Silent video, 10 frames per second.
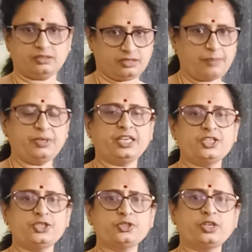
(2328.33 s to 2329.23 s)

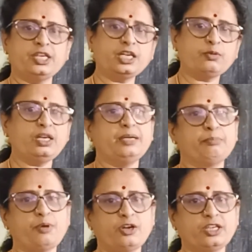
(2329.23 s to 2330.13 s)
applications are equally
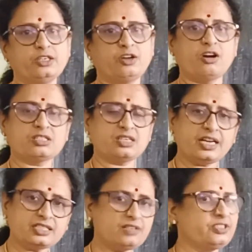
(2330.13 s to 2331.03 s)
important. Gauss law
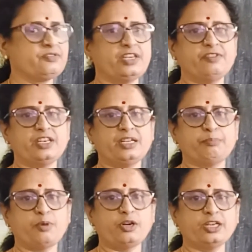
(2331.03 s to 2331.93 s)
itself is very, very
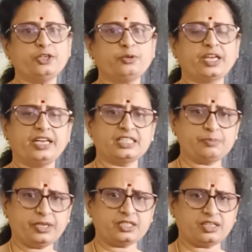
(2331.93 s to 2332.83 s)
important. You can
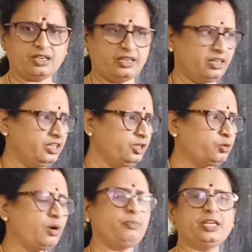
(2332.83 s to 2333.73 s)
expect any
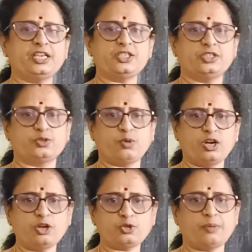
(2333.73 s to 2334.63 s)
2 applications,
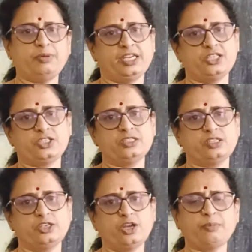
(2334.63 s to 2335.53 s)
1 or 2 applications
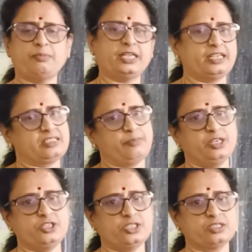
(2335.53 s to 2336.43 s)
in your public
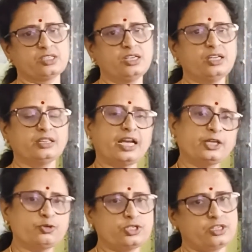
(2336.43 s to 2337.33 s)
examinations.
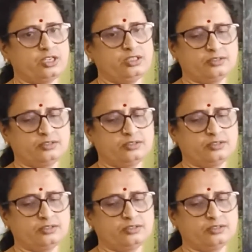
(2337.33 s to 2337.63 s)
Thank you, children.